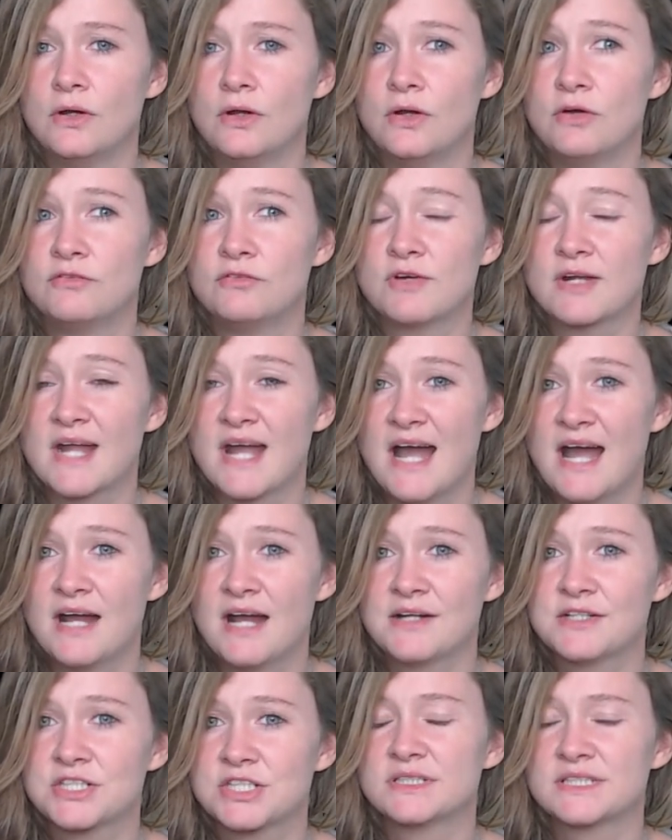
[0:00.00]
of
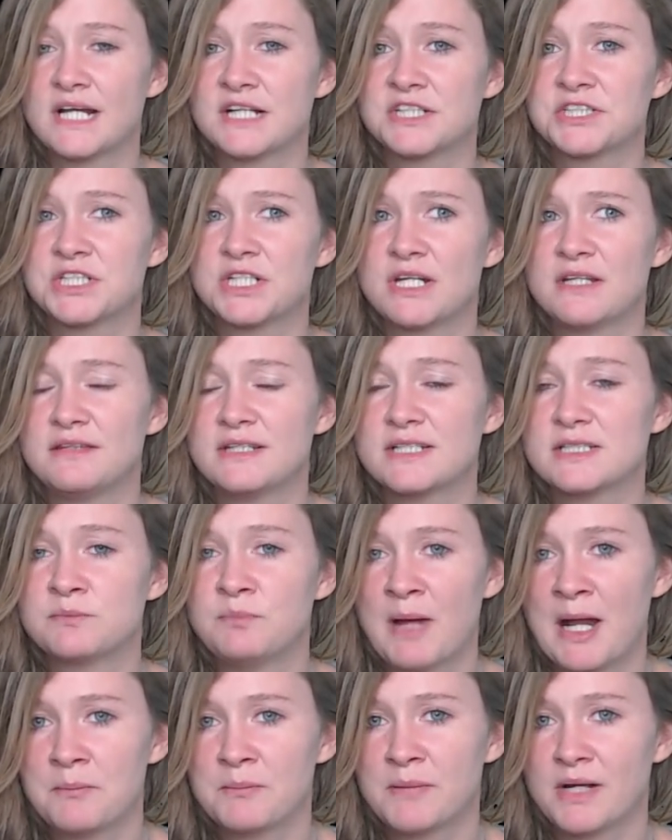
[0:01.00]
cash stashed in this
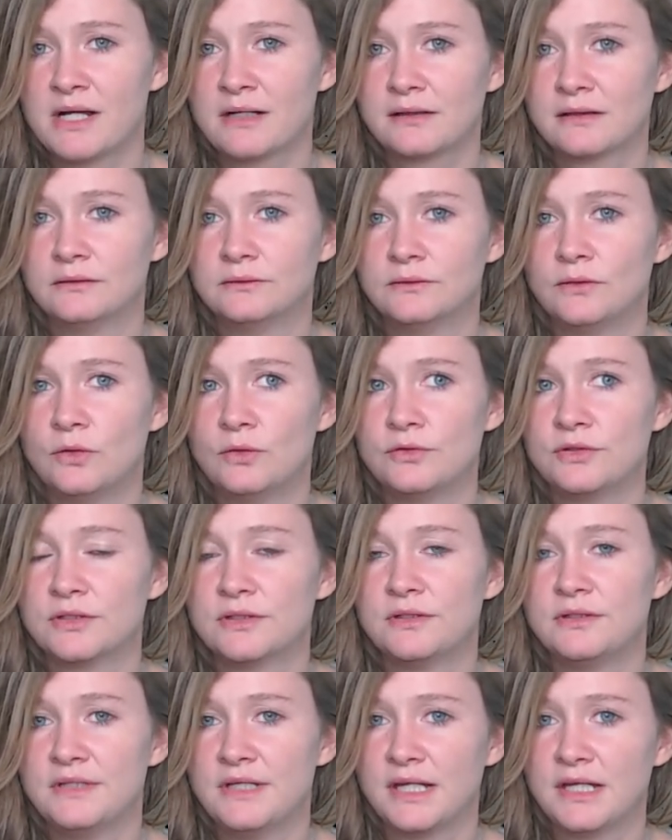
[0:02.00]
bank bag
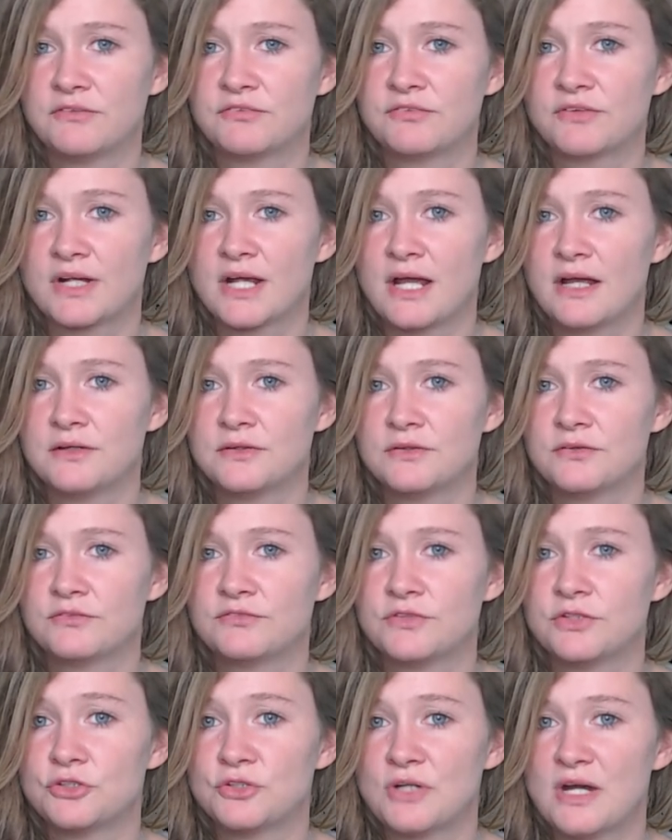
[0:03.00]
underneath kind of
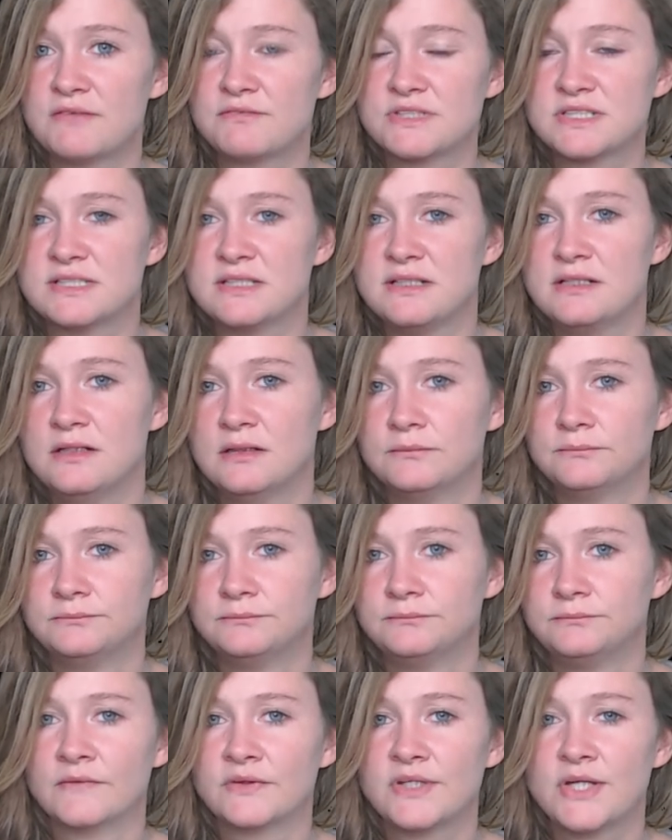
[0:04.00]
the driver's seat
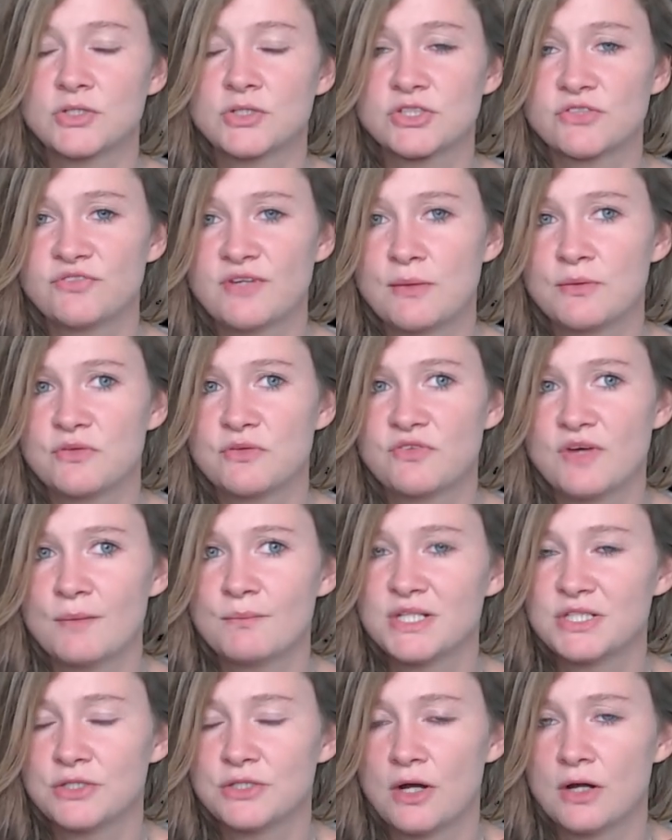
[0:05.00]
they also found the
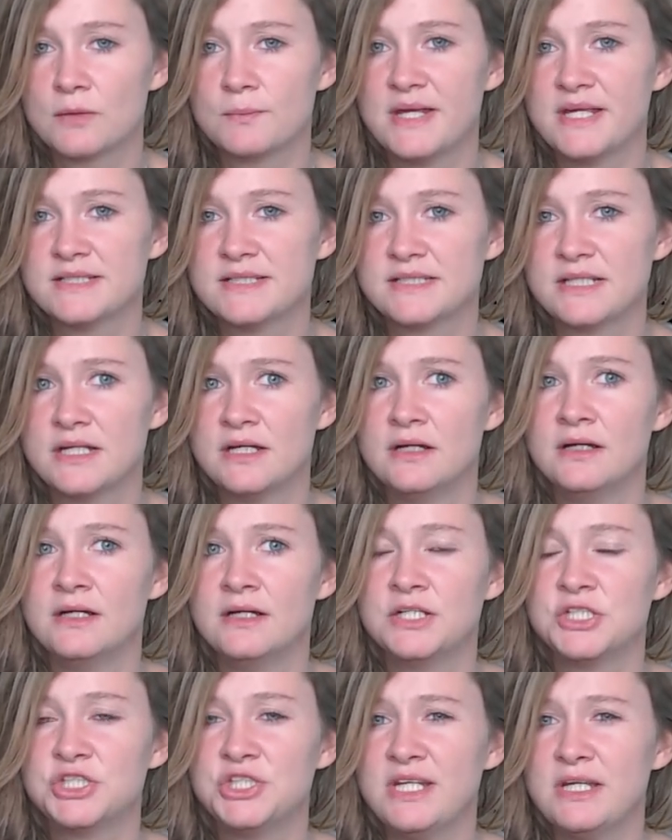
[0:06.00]
family dog, Maisie.
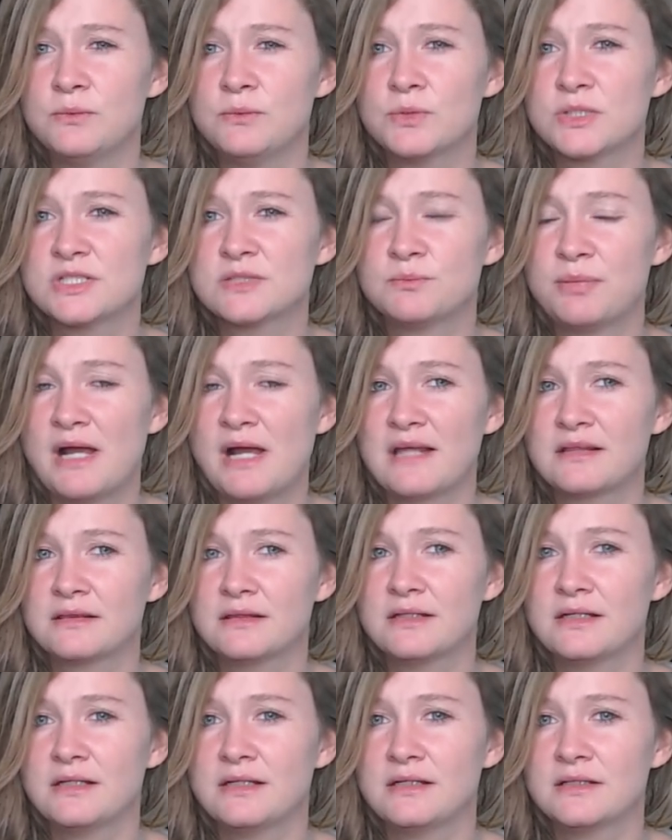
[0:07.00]
She was
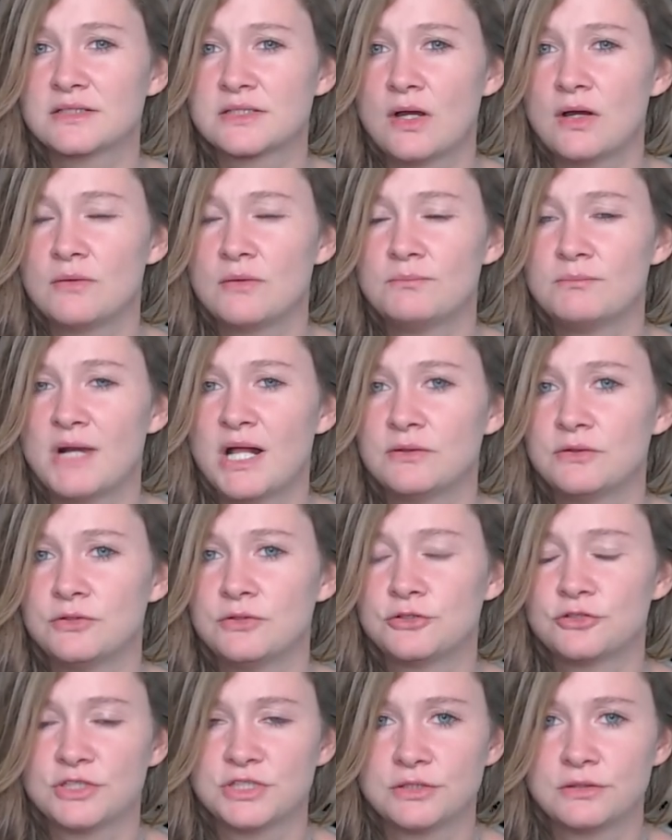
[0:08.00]
badly sort of
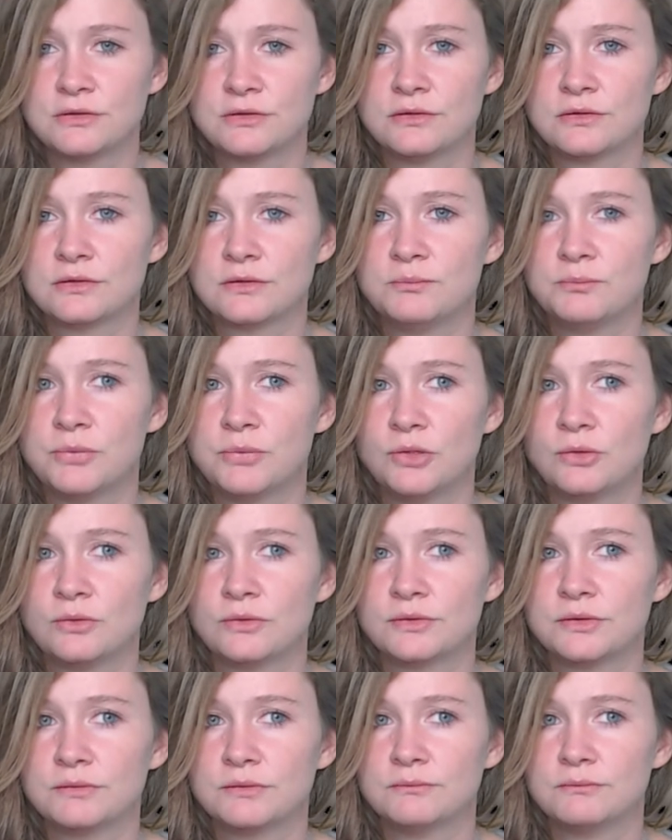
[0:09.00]
malnutritioned, but